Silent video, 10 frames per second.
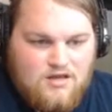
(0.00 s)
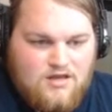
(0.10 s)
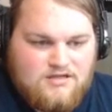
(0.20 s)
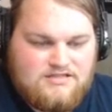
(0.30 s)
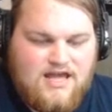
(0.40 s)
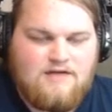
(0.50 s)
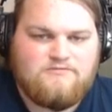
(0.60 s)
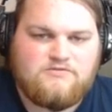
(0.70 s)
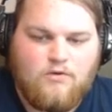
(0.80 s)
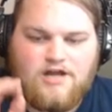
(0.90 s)
See, I
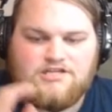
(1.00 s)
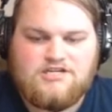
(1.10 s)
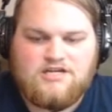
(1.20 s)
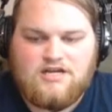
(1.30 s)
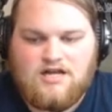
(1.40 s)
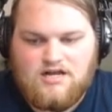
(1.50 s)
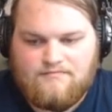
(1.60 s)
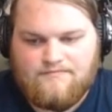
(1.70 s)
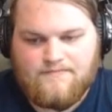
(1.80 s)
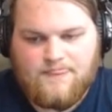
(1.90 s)
was watching
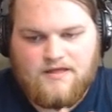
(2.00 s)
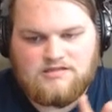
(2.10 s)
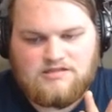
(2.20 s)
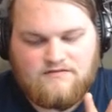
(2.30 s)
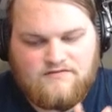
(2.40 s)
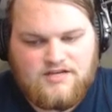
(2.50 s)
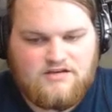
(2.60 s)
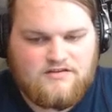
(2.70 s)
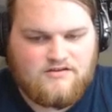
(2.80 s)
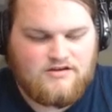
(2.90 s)
a video
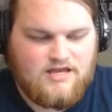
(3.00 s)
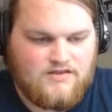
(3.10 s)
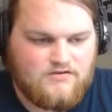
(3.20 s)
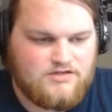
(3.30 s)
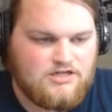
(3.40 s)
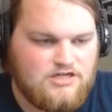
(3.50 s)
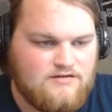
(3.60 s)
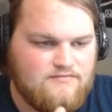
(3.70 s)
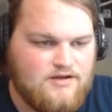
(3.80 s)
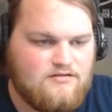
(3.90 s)
the other day, and they were talking
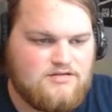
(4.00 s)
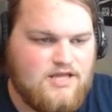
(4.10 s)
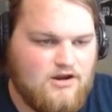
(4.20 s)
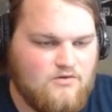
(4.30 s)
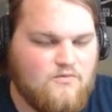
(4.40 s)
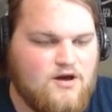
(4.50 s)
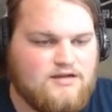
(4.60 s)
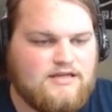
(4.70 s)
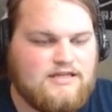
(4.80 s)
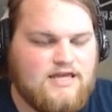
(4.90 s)
about
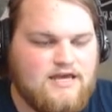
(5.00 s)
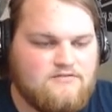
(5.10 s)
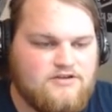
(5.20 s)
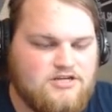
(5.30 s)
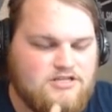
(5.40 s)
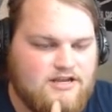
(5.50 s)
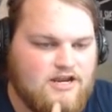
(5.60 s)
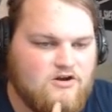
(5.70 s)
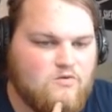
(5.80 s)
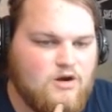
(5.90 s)
arowana, and they had mentioned that
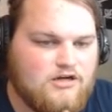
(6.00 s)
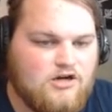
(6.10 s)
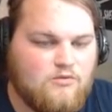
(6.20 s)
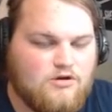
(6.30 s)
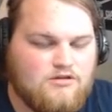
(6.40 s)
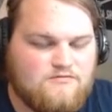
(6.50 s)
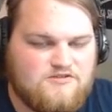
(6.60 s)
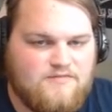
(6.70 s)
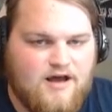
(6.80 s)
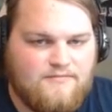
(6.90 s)
arowana are one of the most
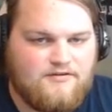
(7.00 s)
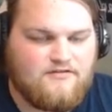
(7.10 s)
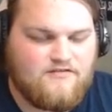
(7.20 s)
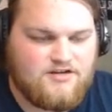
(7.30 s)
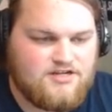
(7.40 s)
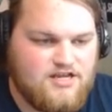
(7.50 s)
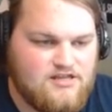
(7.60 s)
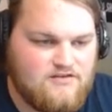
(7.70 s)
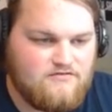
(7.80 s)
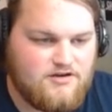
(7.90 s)
popular fish in
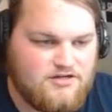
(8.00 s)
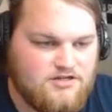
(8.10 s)
the fresh